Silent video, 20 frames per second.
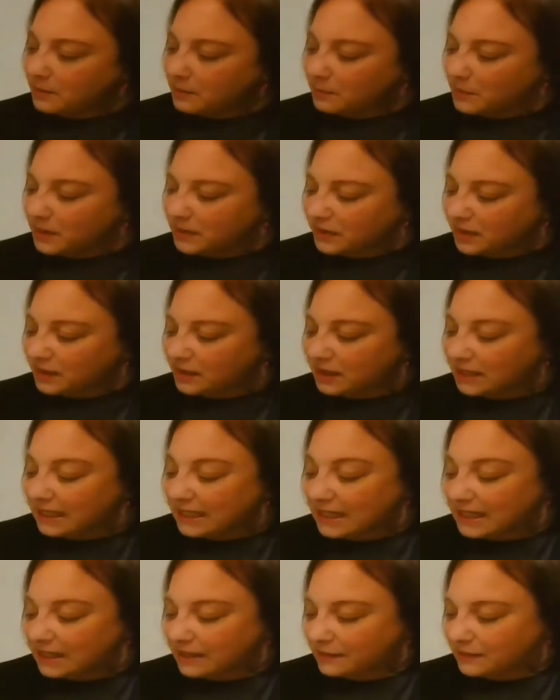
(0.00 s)
But the
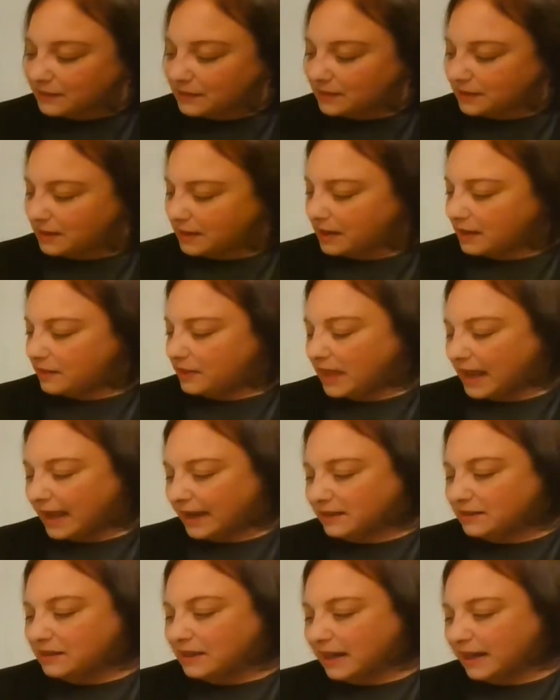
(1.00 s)
leaves
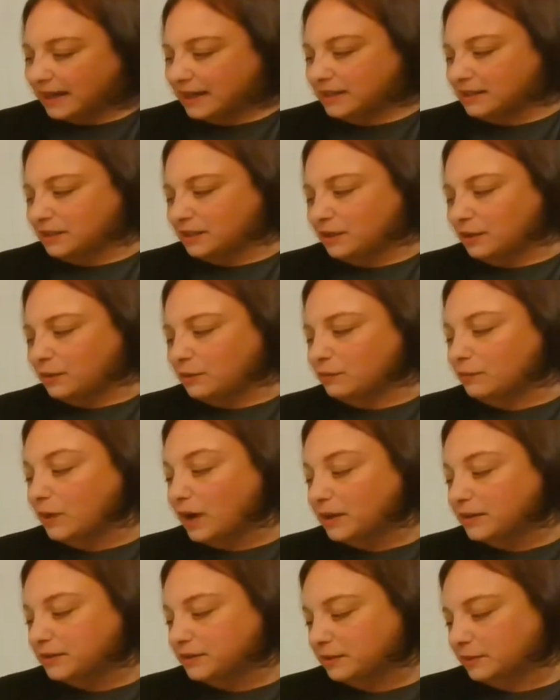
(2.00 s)
that night
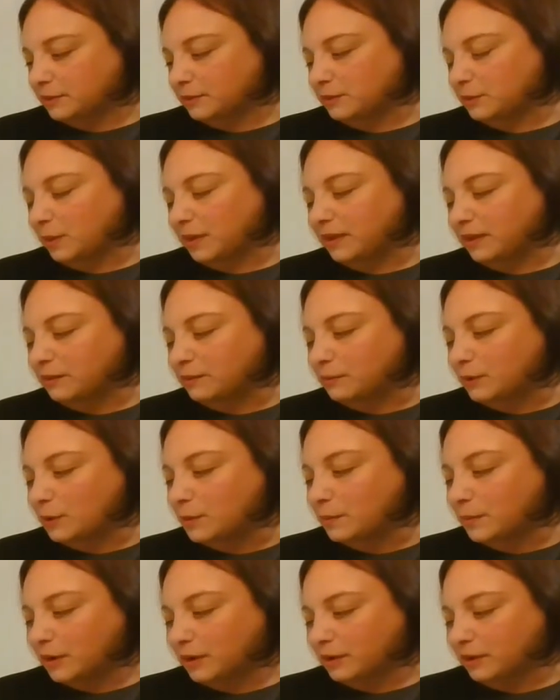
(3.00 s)
rustled with a
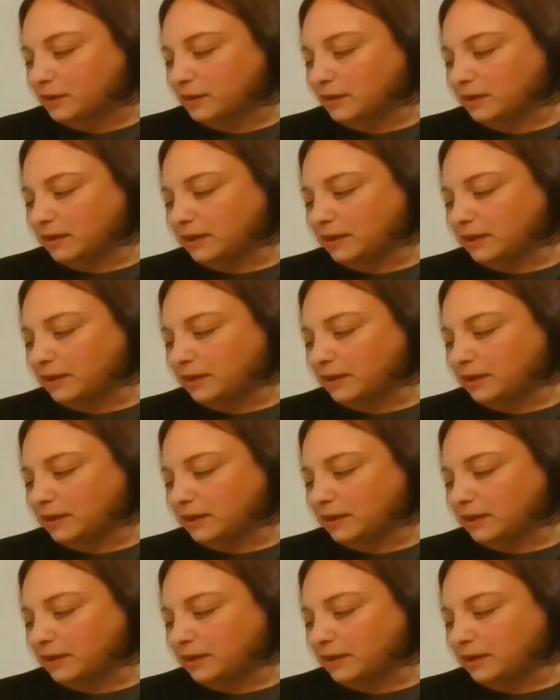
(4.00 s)
rumor.